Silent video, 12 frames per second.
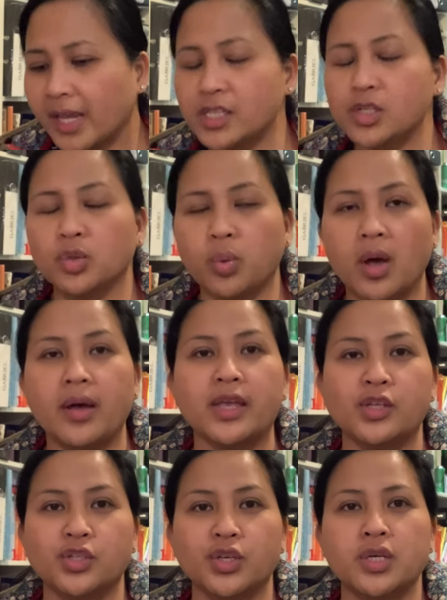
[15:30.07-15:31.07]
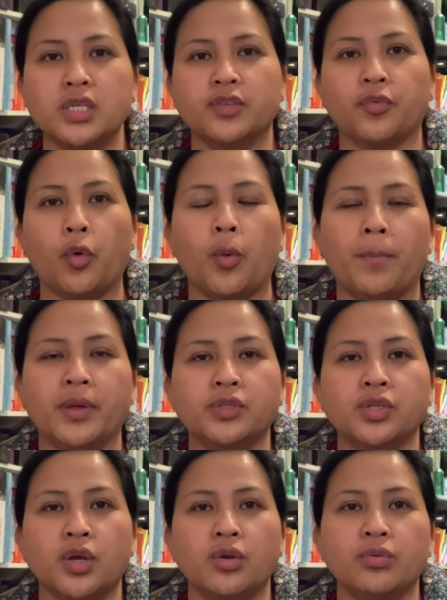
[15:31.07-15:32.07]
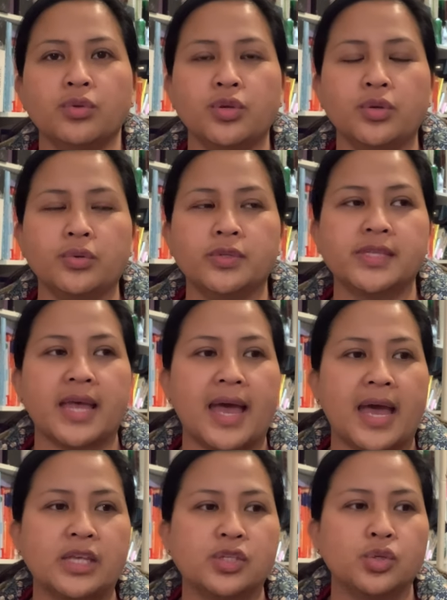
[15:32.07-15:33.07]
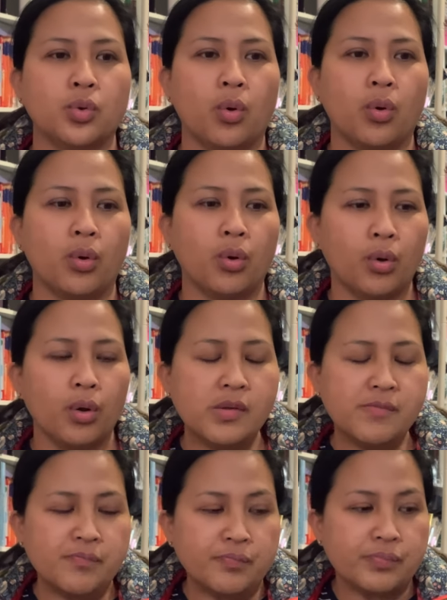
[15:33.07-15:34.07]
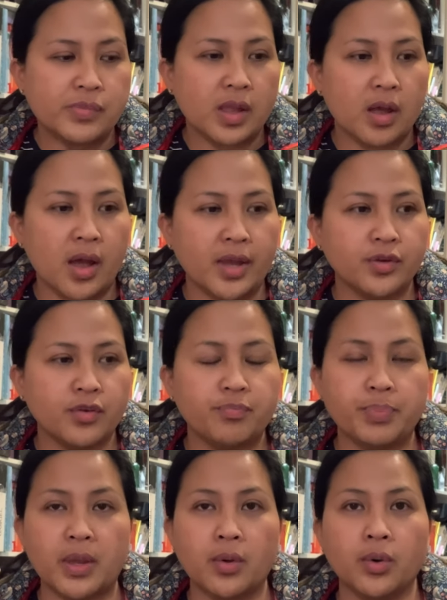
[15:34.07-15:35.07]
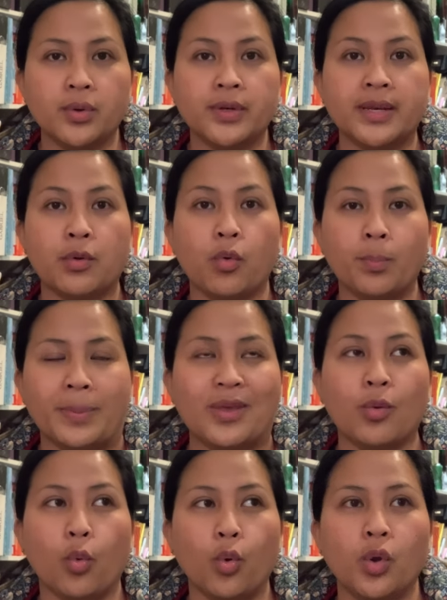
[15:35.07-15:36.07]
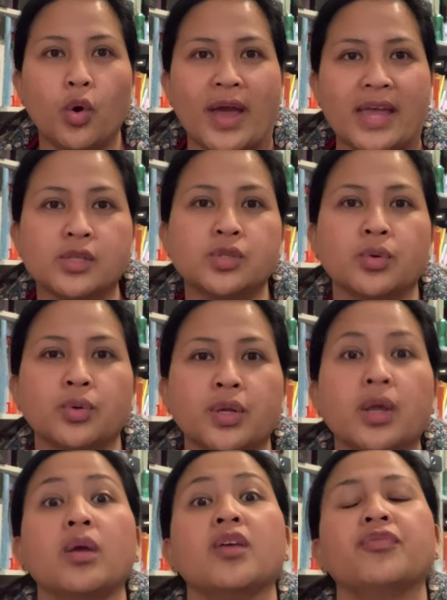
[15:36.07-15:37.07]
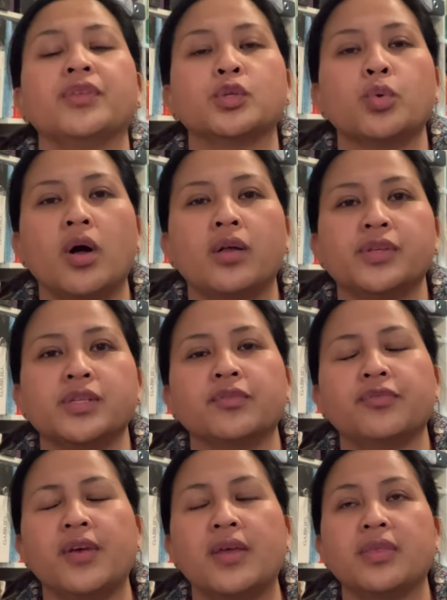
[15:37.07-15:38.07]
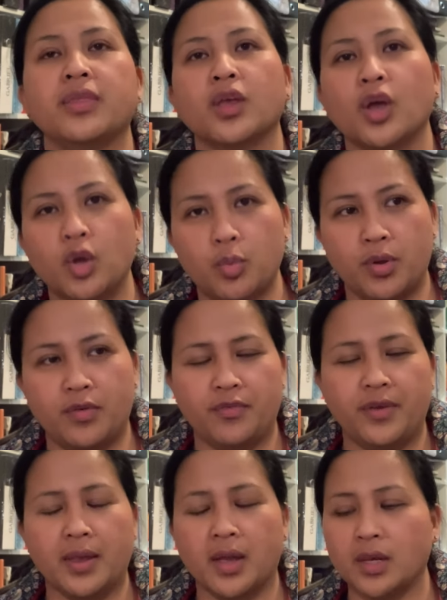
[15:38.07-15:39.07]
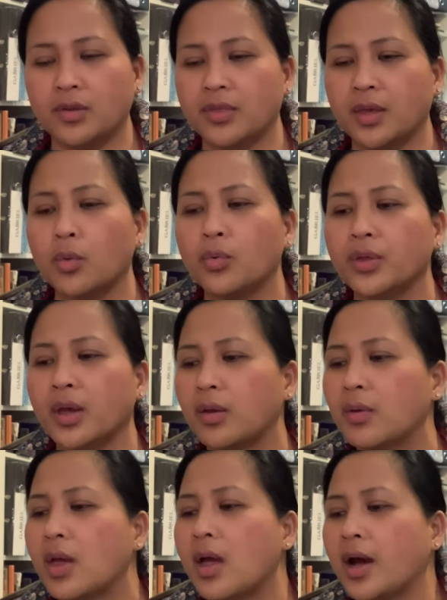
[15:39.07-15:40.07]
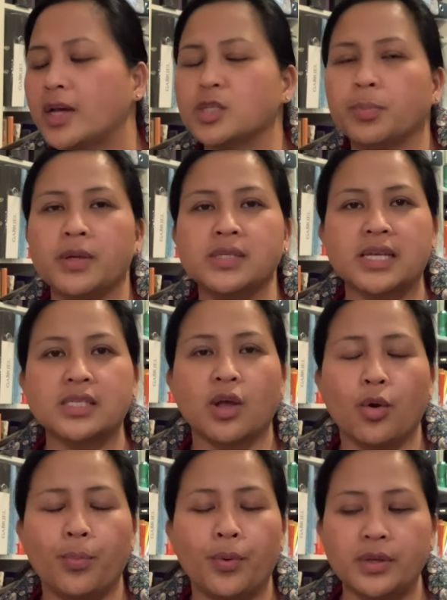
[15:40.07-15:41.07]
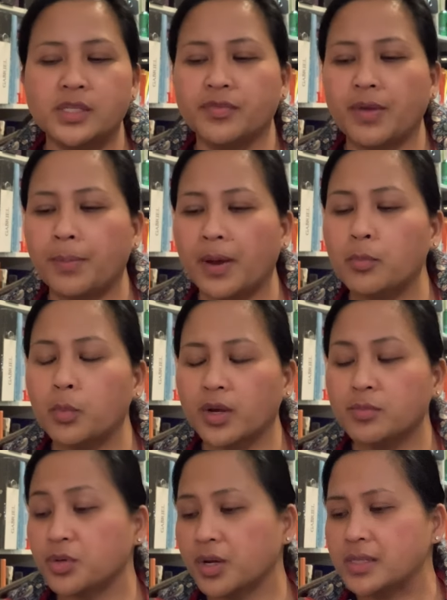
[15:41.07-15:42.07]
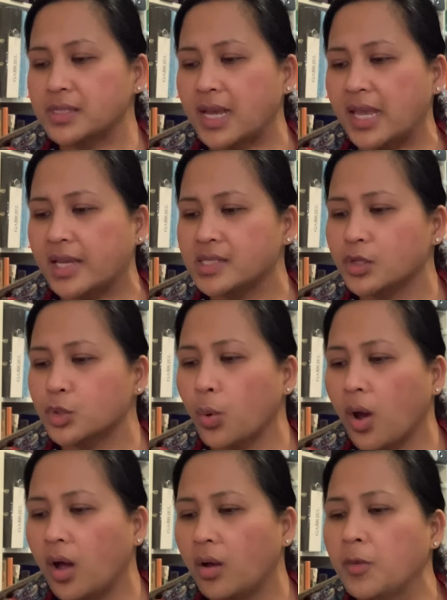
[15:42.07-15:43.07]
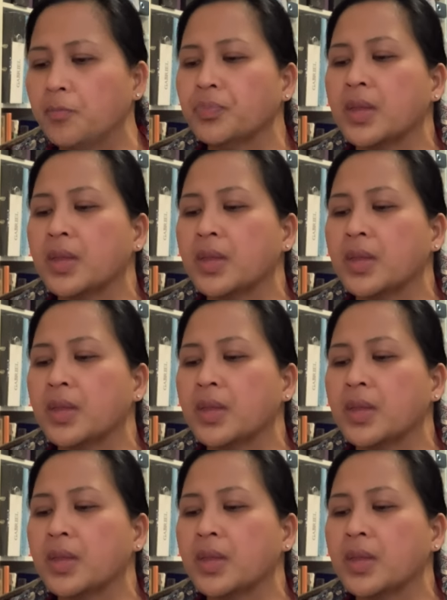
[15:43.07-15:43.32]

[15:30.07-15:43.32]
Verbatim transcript: guess the toile is useful, but don't use that as your kind of be all on be all or end all you know if the toile doesn't fit then the coat won't fit kind of thing although i suppose that's the whole point of it but what i'm trying to say is the toile